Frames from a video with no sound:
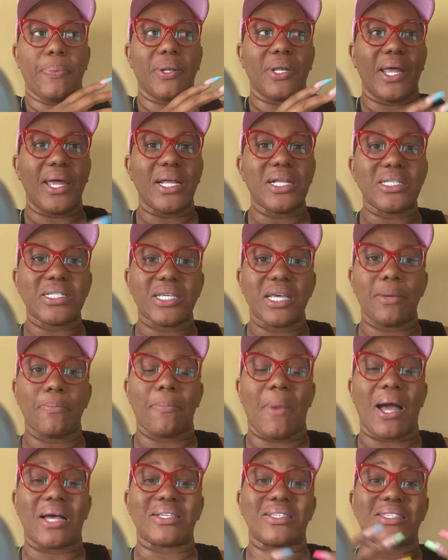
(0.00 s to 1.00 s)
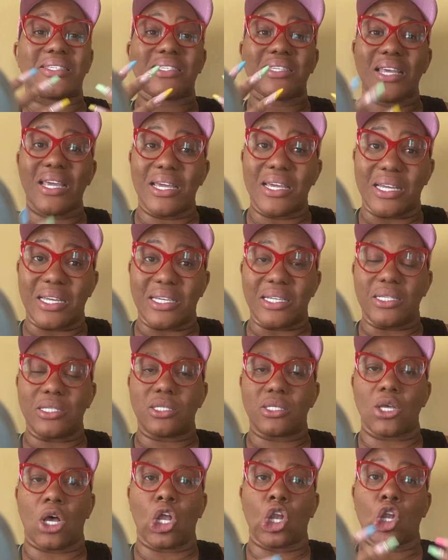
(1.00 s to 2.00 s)
planting my
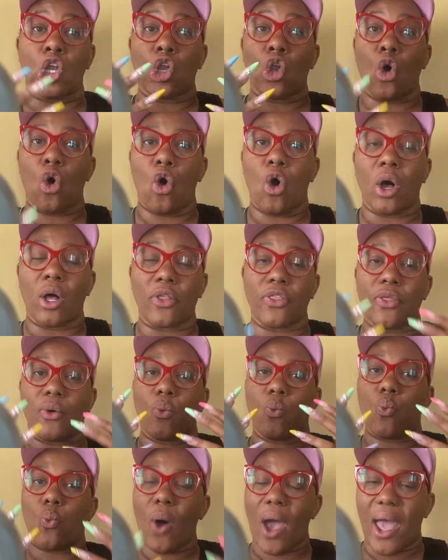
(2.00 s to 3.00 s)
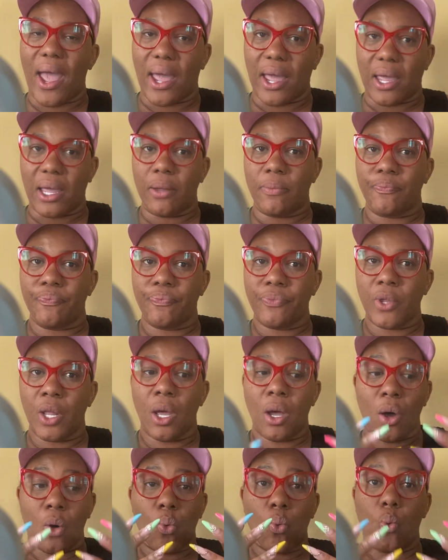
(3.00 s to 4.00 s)
seeds along the way
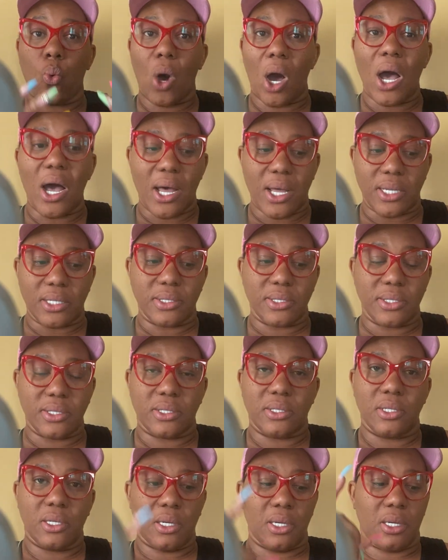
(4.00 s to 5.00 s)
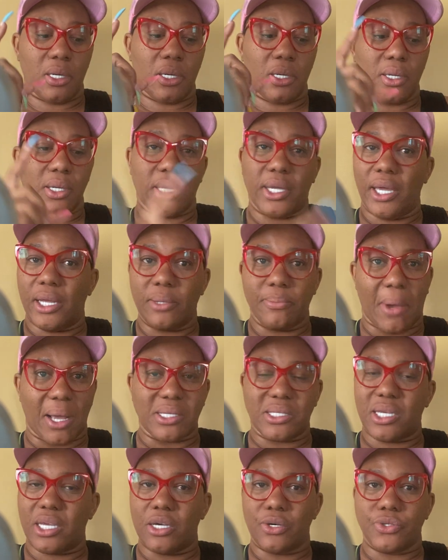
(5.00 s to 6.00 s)
was getting my
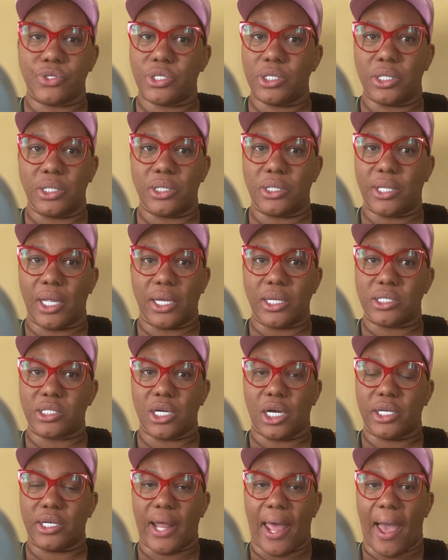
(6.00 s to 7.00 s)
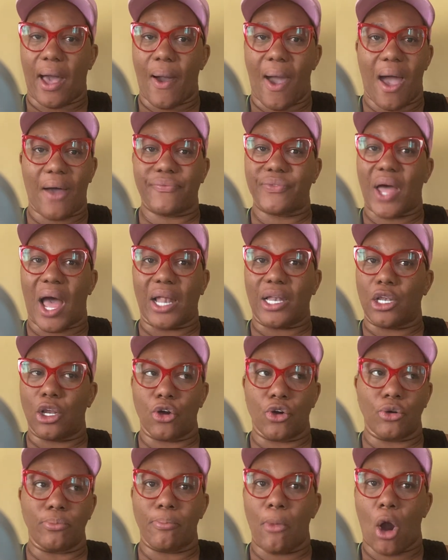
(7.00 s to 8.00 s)
COC thing shut down after I
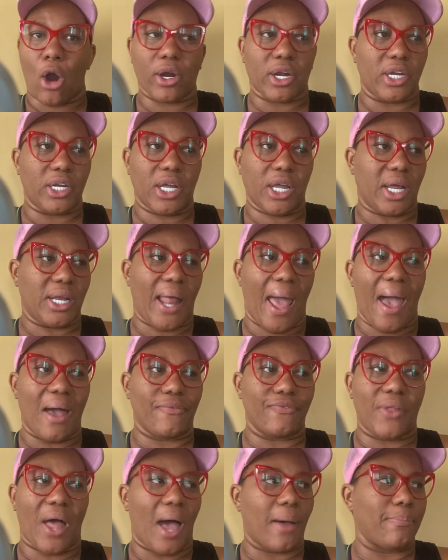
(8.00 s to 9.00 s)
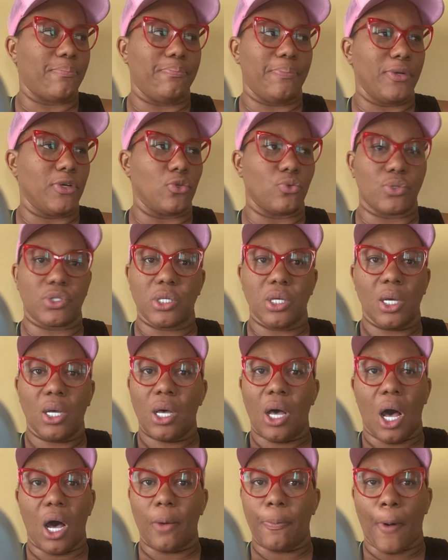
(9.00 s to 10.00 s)
learned marketing and after I built
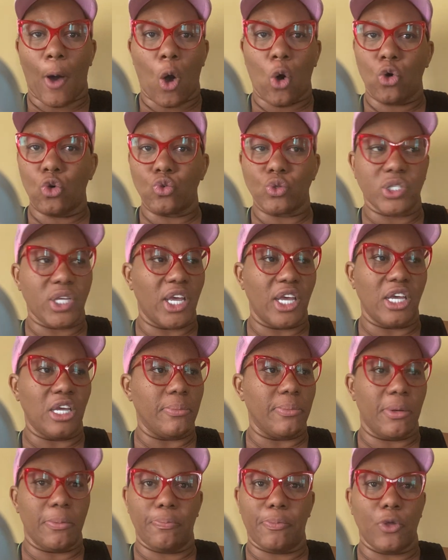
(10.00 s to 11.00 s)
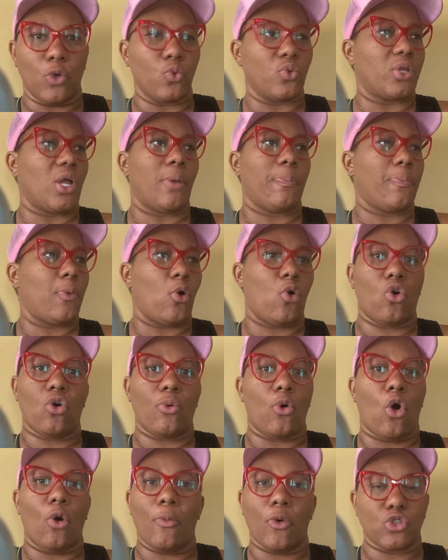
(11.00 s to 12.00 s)
up a whole team and built up all,
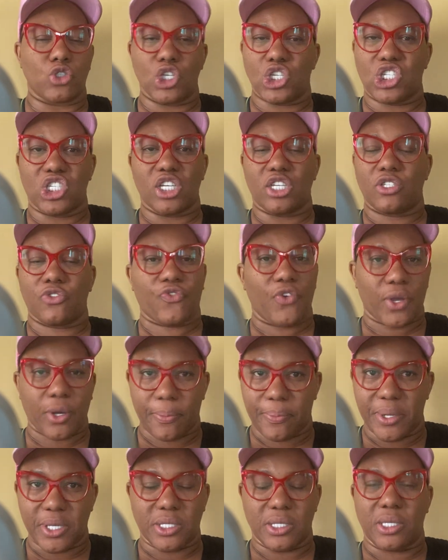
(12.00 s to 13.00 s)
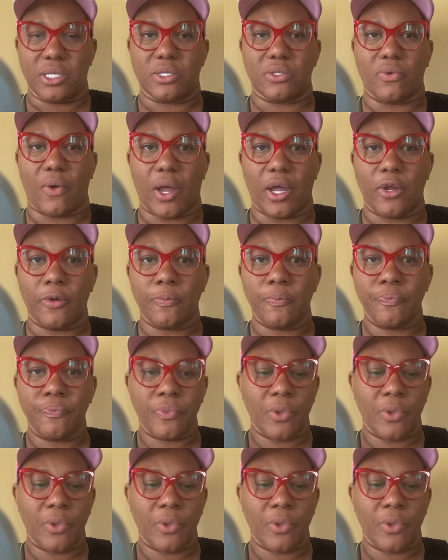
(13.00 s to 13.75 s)
almost a six figure business, right?